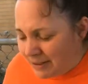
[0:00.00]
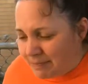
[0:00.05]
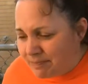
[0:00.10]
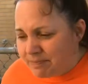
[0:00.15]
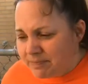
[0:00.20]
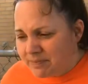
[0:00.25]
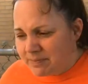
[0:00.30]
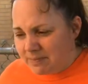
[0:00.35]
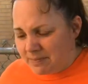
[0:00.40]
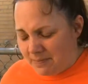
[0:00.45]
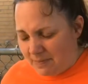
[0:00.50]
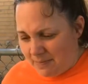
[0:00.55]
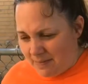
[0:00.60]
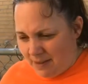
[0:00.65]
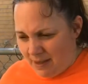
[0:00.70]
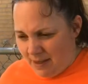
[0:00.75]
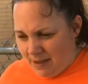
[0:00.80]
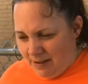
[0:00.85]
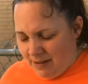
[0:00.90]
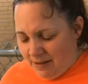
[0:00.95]
I remember
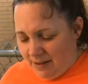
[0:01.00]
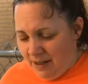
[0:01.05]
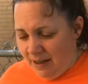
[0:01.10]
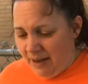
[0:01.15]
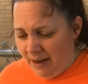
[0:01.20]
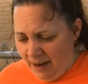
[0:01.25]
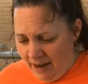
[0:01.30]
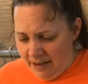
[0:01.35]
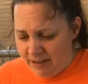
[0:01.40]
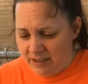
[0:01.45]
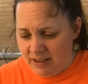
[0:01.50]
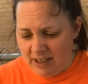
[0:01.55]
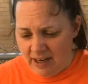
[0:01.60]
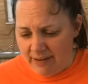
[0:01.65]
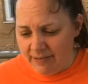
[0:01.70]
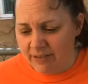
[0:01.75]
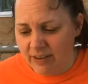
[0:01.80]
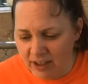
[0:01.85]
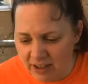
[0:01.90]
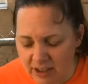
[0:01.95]
round tables, and you'd have
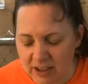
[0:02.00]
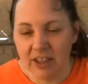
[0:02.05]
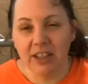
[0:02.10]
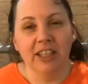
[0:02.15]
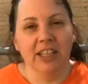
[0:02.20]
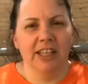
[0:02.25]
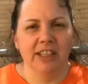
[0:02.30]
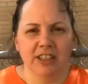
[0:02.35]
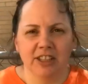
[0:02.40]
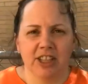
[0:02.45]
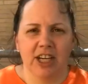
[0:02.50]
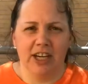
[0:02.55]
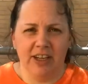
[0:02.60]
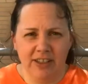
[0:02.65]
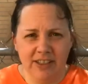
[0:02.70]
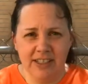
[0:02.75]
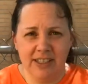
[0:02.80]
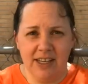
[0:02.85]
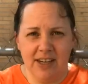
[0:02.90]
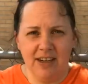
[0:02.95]
but... your little
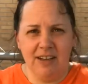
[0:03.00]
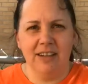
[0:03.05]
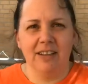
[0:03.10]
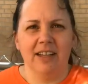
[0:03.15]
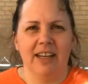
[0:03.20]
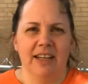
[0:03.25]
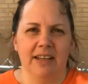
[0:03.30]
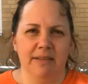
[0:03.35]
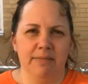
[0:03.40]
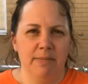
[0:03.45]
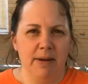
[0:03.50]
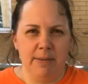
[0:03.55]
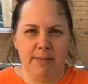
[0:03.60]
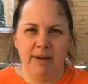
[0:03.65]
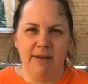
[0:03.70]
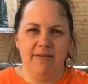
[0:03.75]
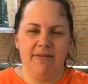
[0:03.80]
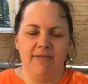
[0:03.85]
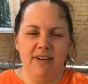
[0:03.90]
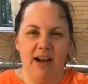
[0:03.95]
chairs there, like maybe
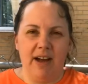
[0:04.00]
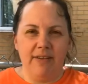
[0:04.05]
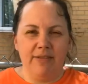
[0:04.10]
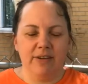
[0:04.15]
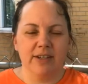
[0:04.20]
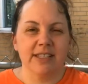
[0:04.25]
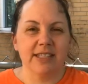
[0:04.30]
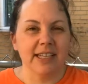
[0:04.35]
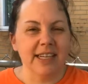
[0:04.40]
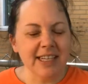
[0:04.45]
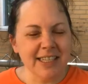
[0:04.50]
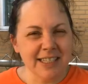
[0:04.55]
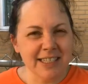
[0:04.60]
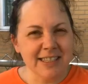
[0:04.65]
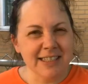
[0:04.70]
five or six.